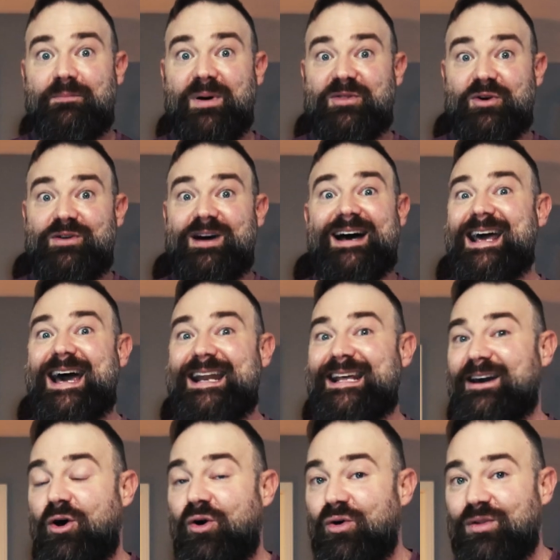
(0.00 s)
But they're not
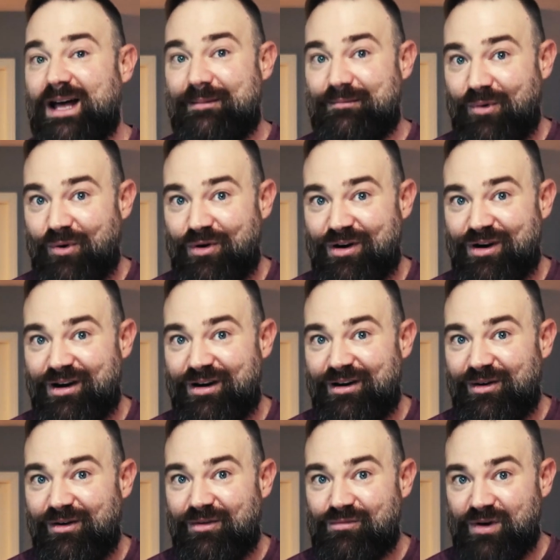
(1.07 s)
adding a whole lot
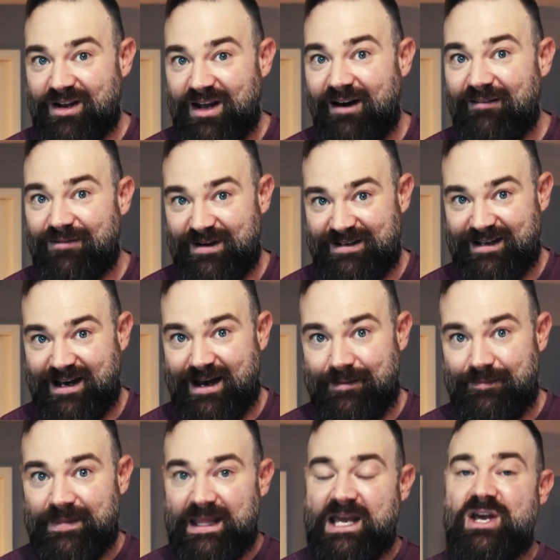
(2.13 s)
more recovery
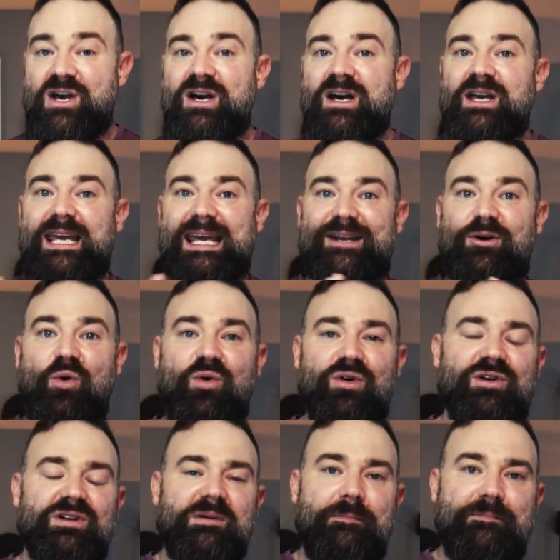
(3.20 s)
time. In
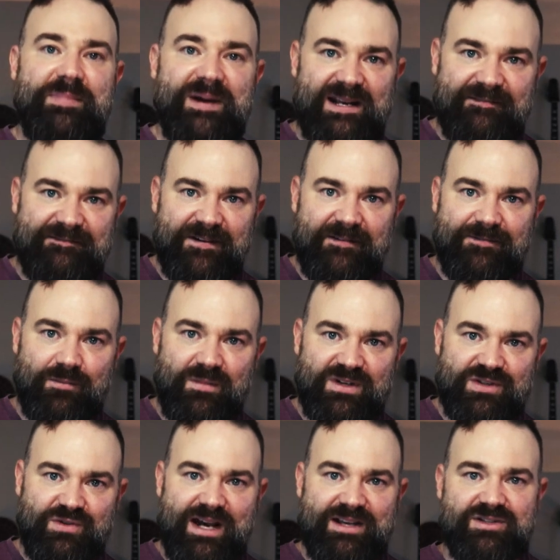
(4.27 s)
order to benefit from a
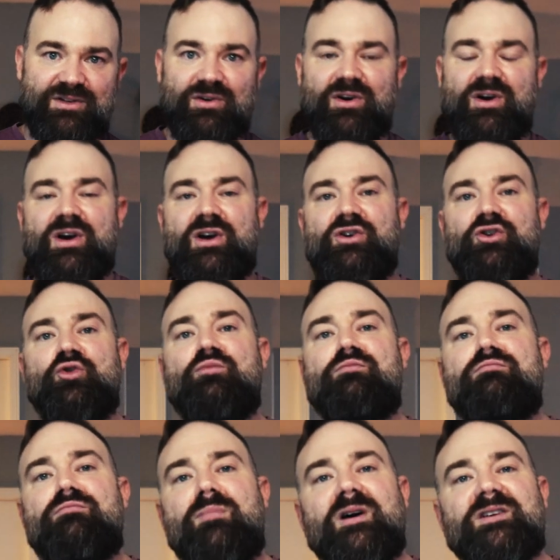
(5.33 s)
stressor, you
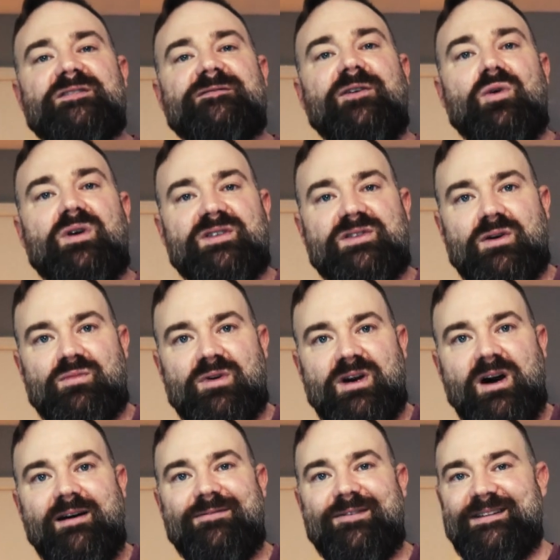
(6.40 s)
must focus on
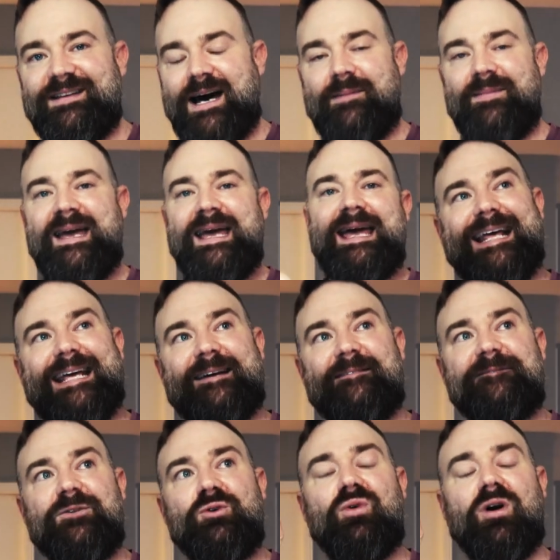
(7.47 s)
recovery time.
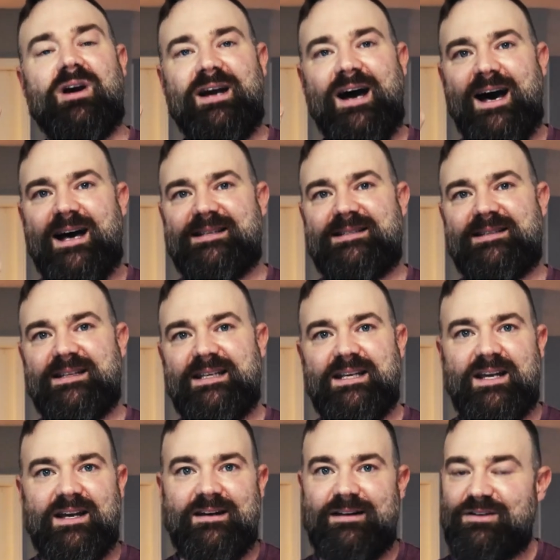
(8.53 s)
If you are
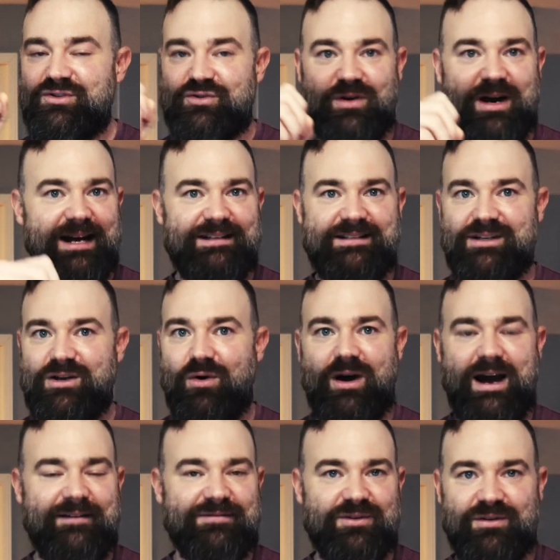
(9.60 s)
constantly trying to
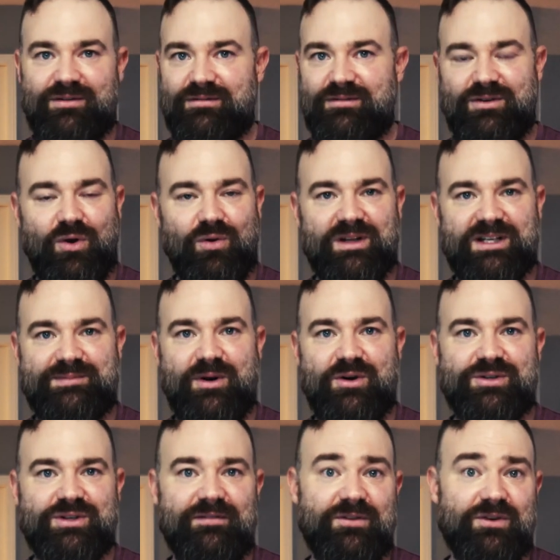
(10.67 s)
go after cold
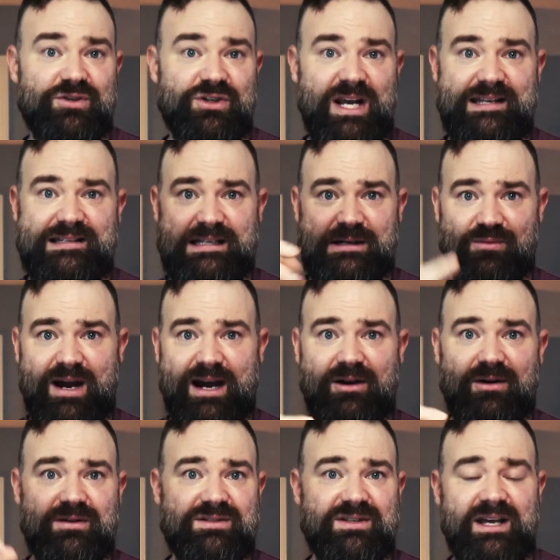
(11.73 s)
exposure, if you're chasing
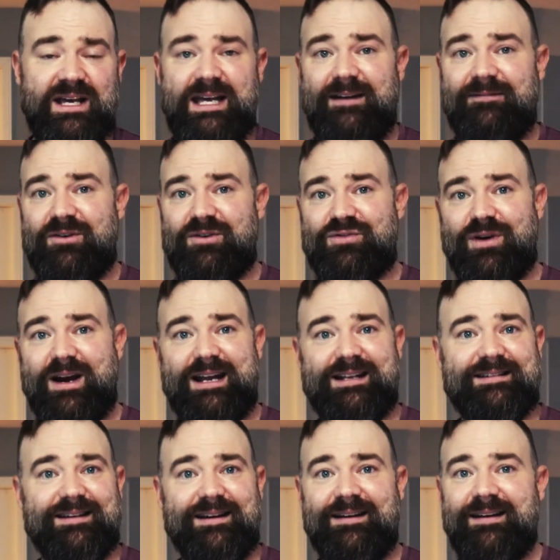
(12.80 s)
records, if you're
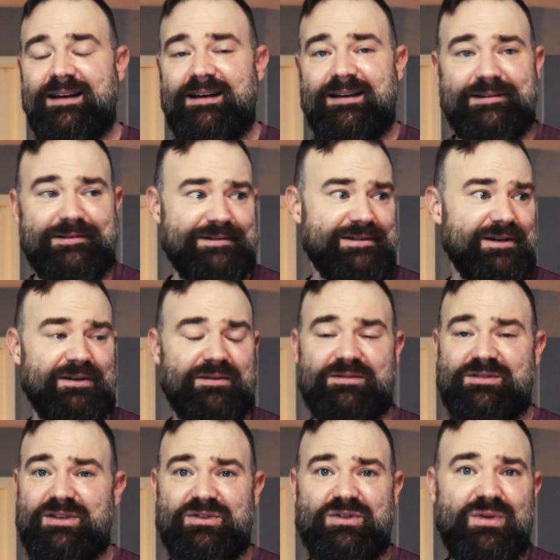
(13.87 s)
trying to
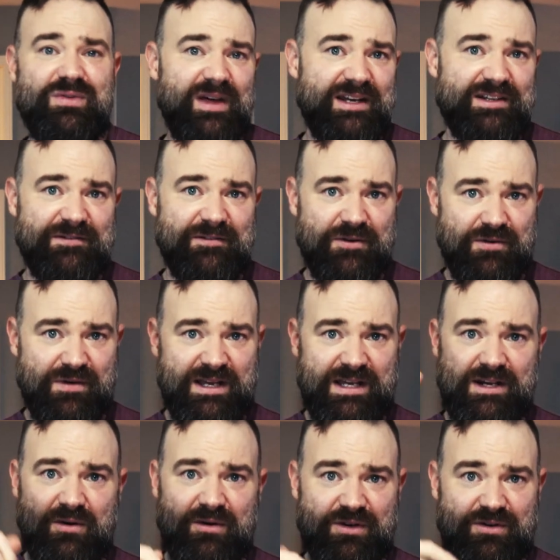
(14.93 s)
do things for your
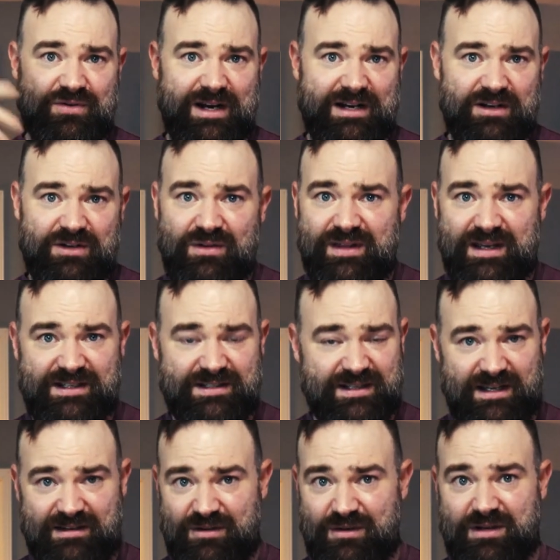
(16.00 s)
ego and you're trying to do things
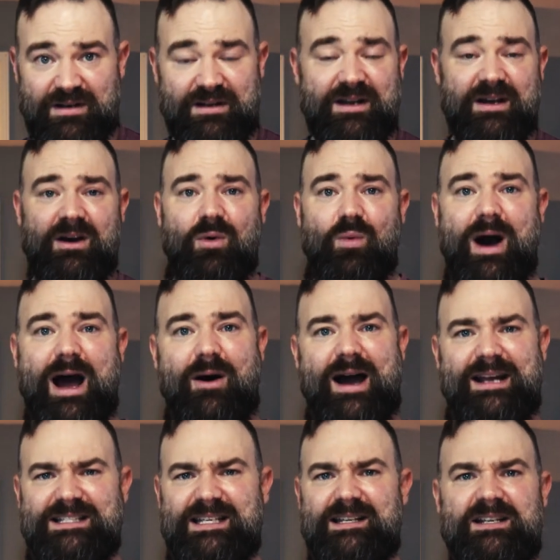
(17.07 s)
that you can, wow,
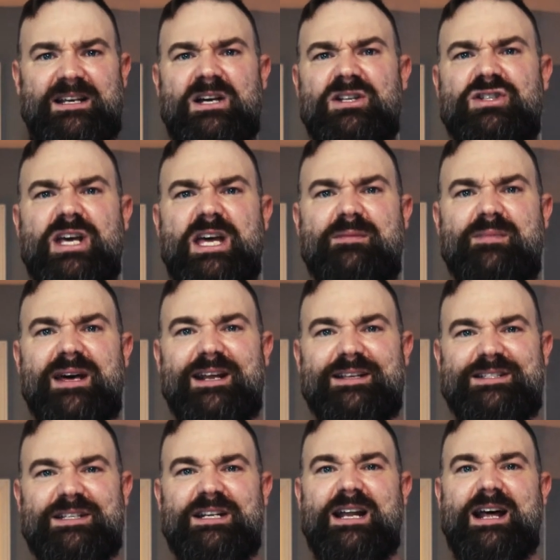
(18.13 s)
I did 10
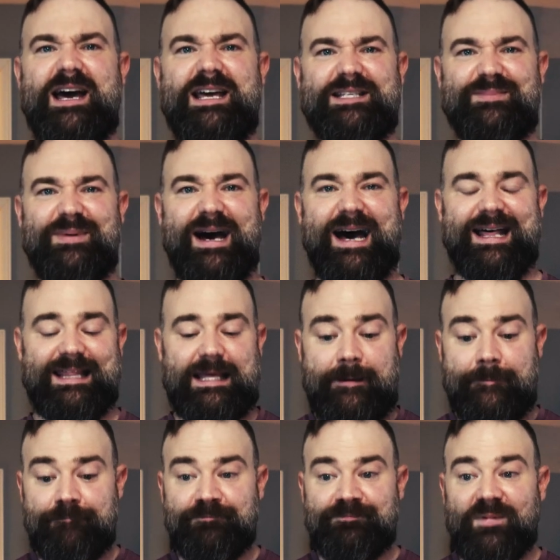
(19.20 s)
minutes in an ice bath.
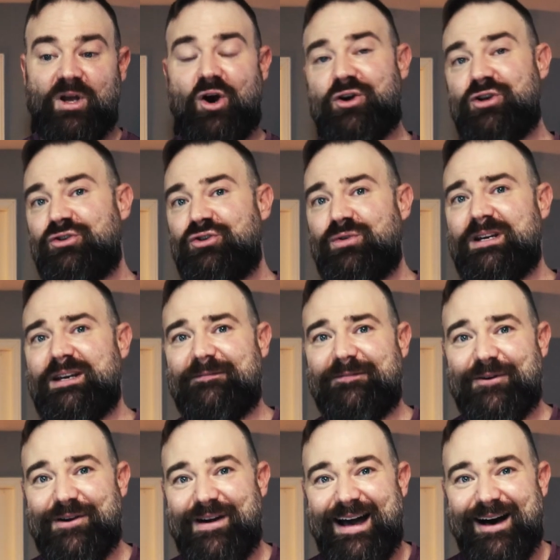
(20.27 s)
Are you doing it
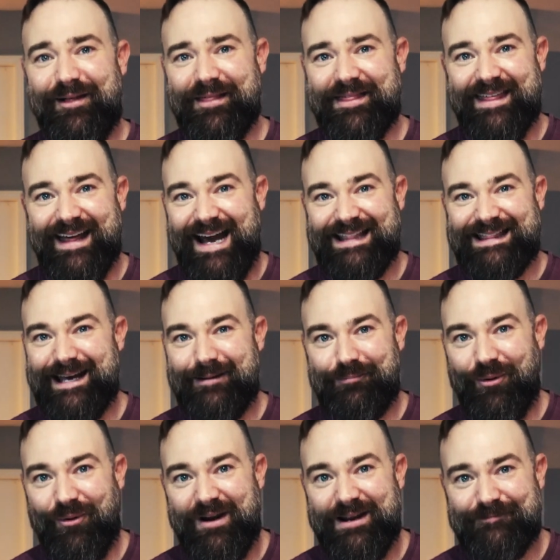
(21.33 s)
for your health at
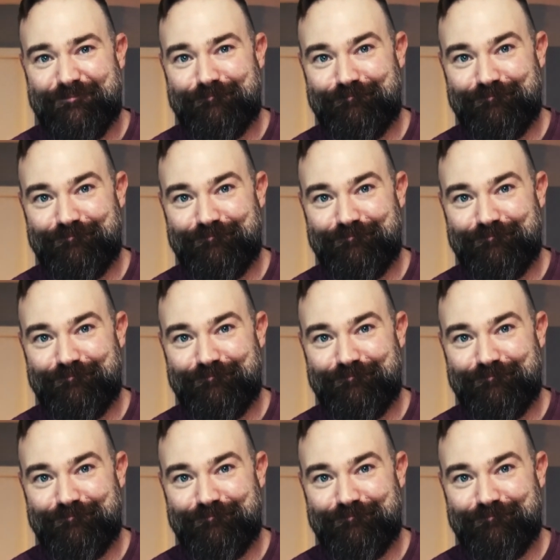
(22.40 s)
that point?